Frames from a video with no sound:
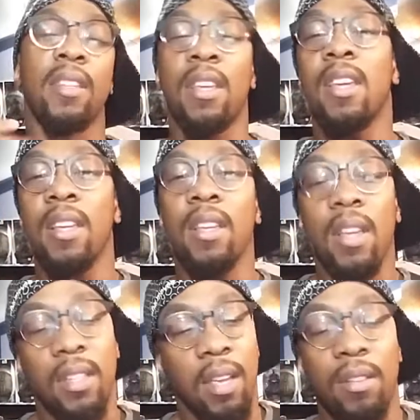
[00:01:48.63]
He
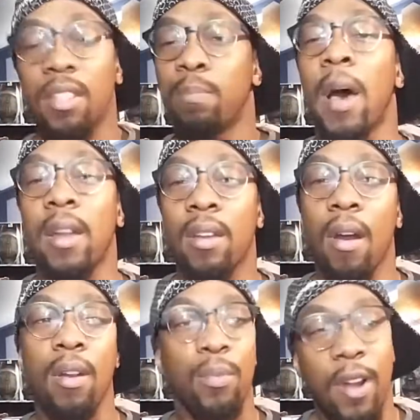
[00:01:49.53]
tells his
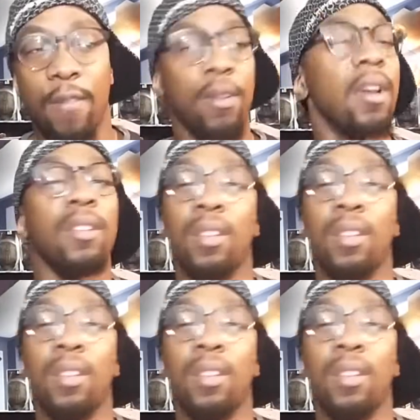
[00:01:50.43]
bodyguard or whatever